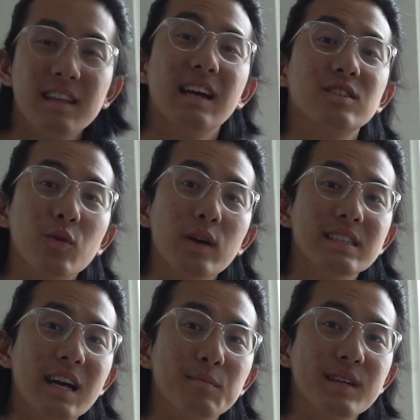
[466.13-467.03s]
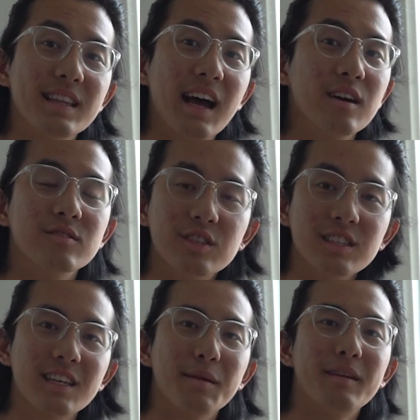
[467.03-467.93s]
there's always ups and downs,
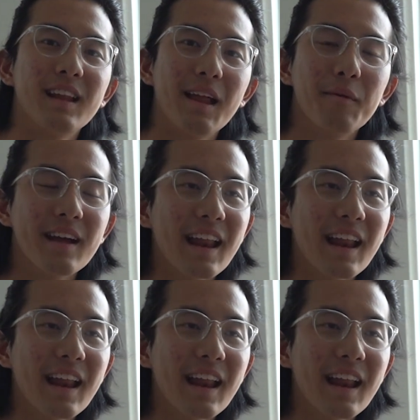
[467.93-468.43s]
just keep it that way